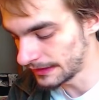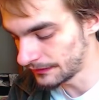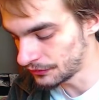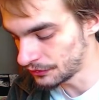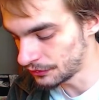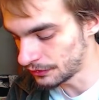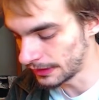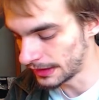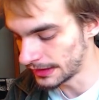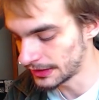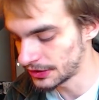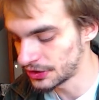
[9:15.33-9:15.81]
you
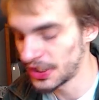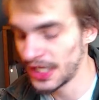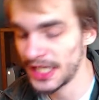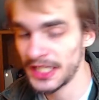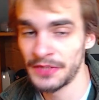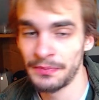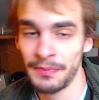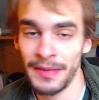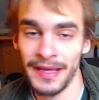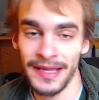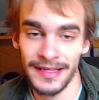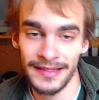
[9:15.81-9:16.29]
like chest
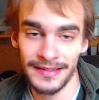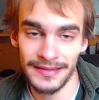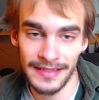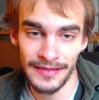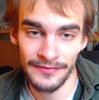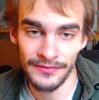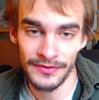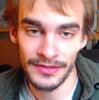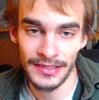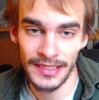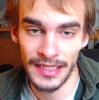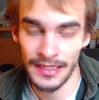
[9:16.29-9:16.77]
pains
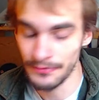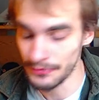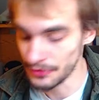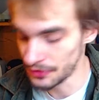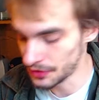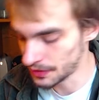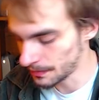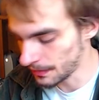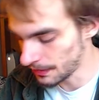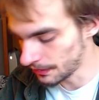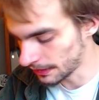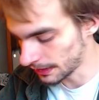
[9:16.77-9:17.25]
every time you
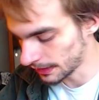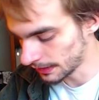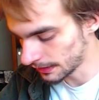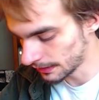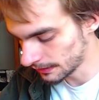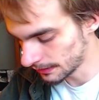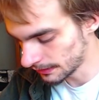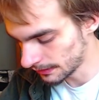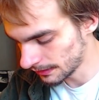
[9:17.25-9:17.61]
smoke it.